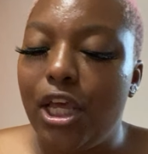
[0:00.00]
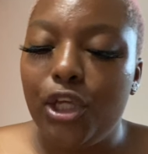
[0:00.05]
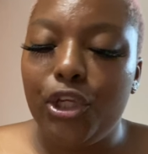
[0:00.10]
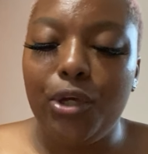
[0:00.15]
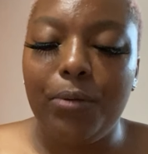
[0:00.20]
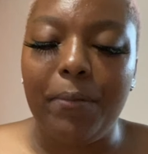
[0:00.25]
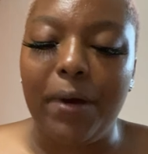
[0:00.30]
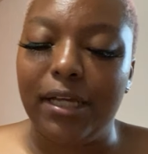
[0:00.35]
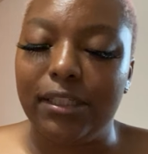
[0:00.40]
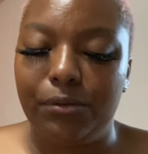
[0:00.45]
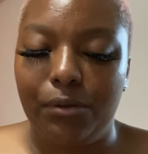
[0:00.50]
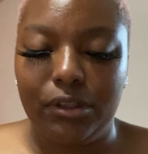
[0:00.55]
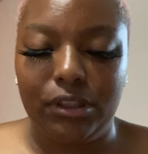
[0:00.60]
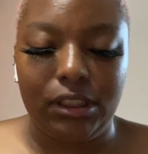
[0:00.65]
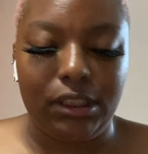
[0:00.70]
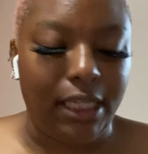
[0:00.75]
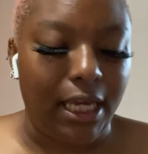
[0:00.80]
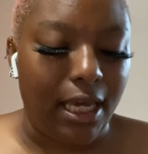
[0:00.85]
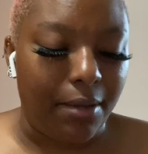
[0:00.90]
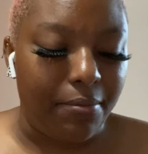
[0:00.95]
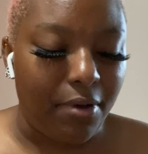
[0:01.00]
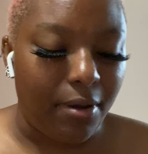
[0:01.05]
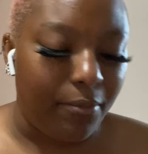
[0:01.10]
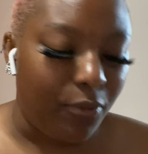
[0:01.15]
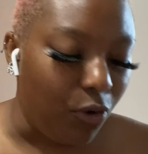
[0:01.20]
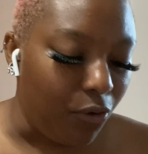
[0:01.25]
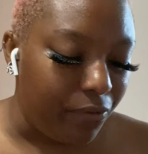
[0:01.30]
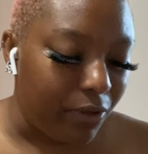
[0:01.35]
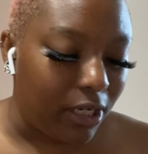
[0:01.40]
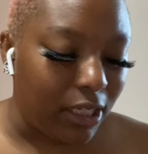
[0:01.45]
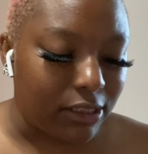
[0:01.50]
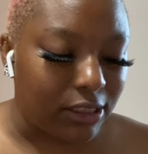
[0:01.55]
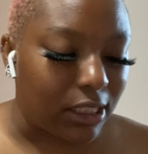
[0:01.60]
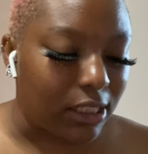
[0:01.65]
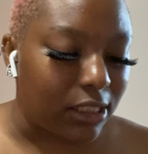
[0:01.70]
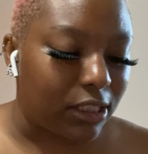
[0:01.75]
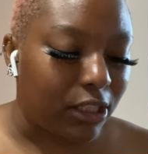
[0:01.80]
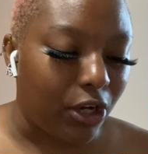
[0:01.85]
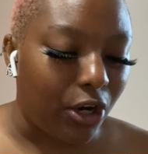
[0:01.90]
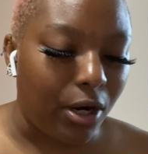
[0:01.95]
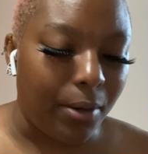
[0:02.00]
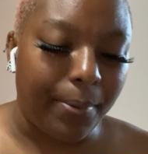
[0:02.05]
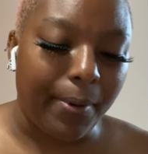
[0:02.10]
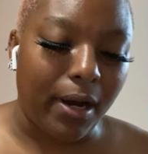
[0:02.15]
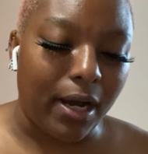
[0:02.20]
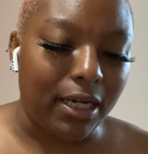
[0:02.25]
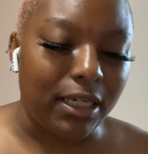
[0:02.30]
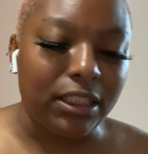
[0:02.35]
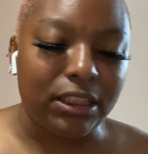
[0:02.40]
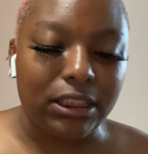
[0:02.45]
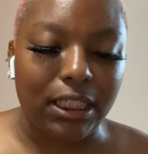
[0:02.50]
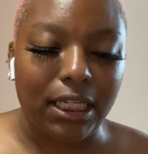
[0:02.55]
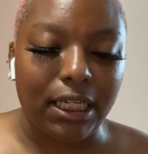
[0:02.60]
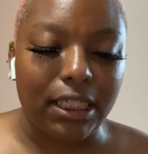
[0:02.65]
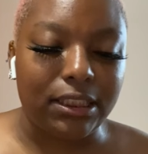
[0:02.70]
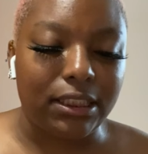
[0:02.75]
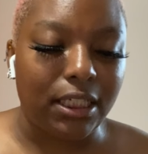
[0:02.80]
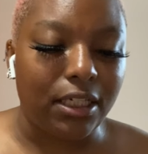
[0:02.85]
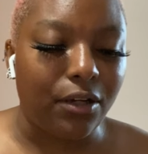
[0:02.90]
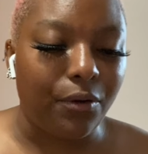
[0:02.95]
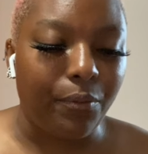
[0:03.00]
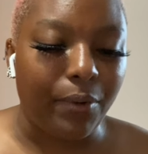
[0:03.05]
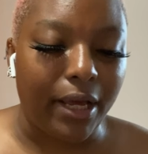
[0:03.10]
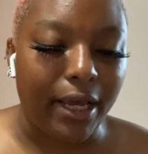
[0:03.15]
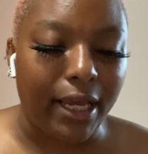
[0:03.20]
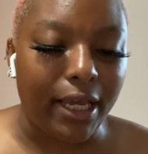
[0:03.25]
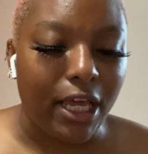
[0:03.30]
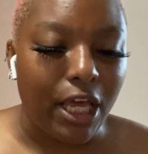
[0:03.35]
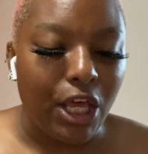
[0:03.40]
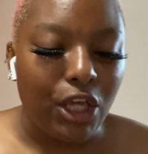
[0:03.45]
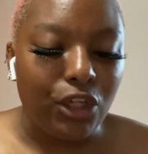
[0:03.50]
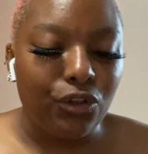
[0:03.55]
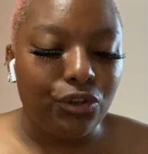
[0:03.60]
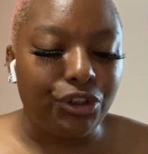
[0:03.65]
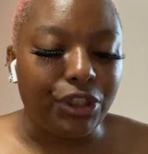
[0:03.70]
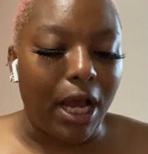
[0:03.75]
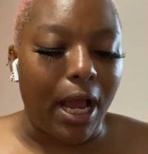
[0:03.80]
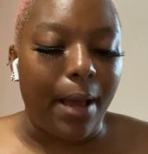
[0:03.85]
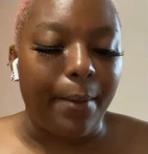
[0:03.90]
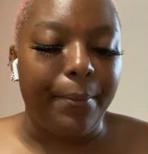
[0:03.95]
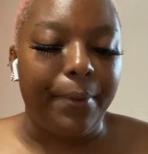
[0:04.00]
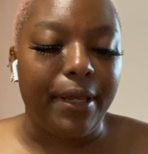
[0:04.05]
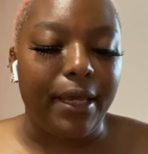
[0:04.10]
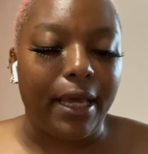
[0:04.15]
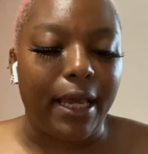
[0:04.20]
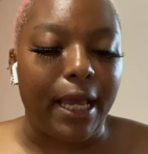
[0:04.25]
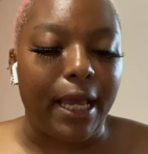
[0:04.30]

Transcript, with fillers: you might as well just keep it moving because this third party shit is in the way. You try to be an